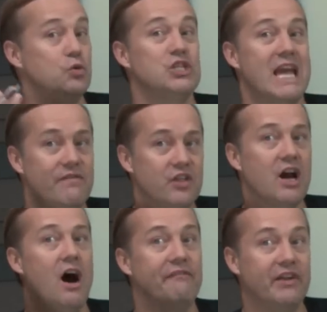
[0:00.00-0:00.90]
which gave the
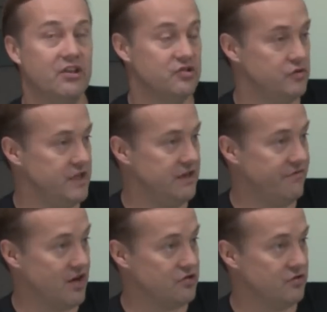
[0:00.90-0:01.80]
confidence to the
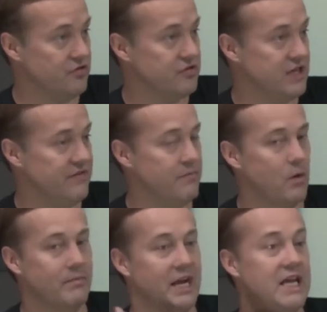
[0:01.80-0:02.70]
investors to give him
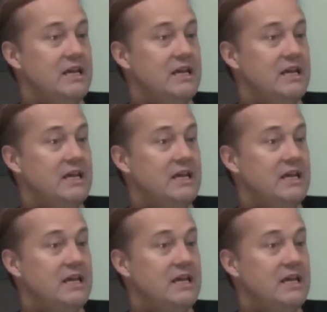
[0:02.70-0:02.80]
more money,